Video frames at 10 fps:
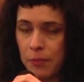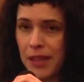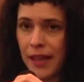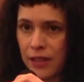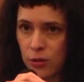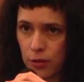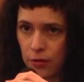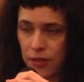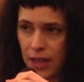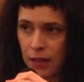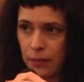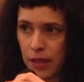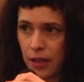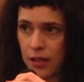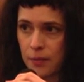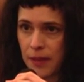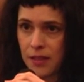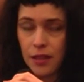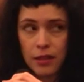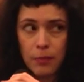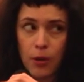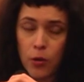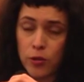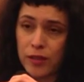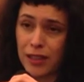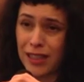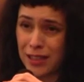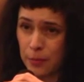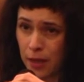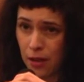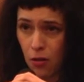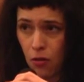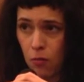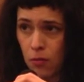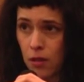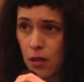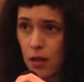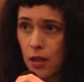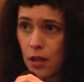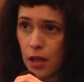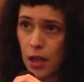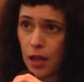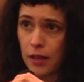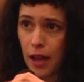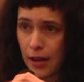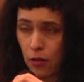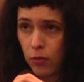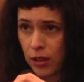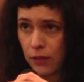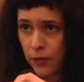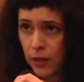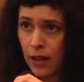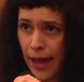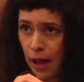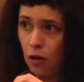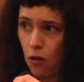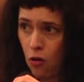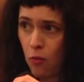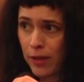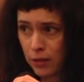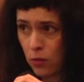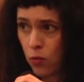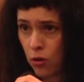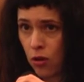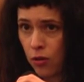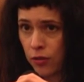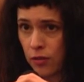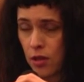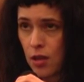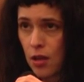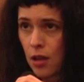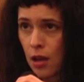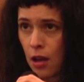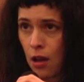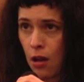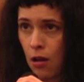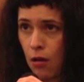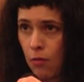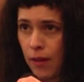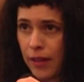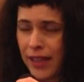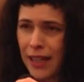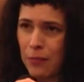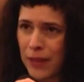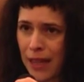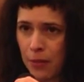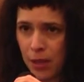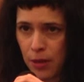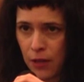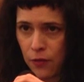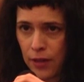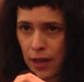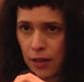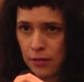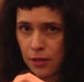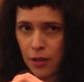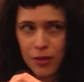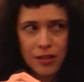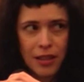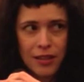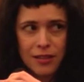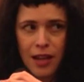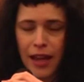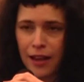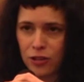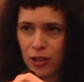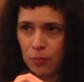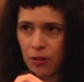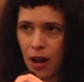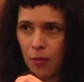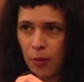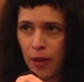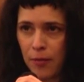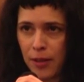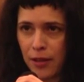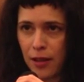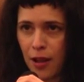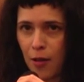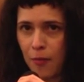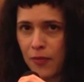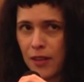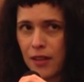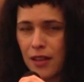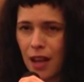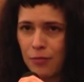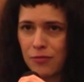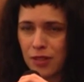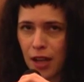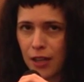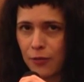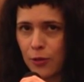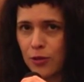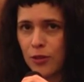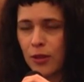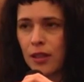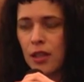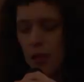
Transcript: be that sort of thing, because basically poetry is my home, and I don't really feel at home in the world. And I can't blame anybody for that. You know, it's not actually a problem. I mean, I'm kind of used to it.